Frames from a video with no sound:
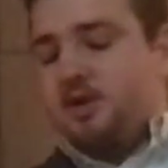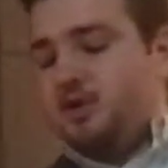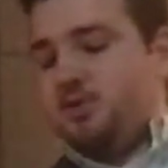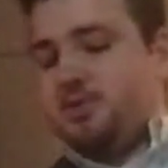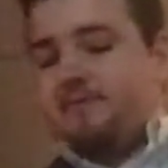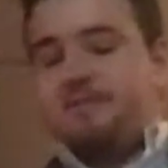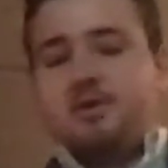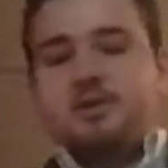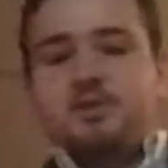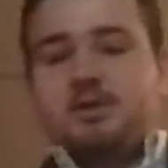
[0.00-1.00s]
of goes with the
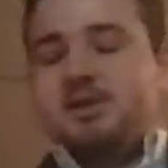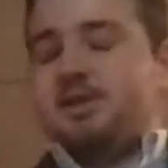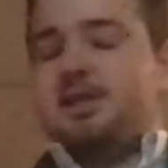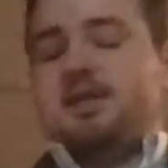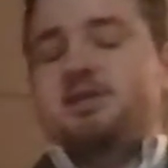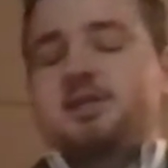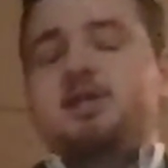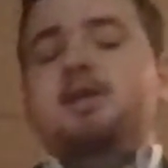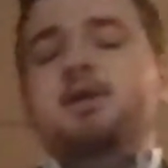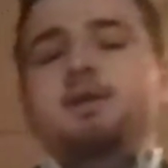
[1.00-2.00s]
first one in
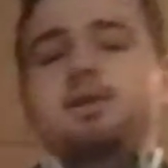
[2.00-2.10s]
listening.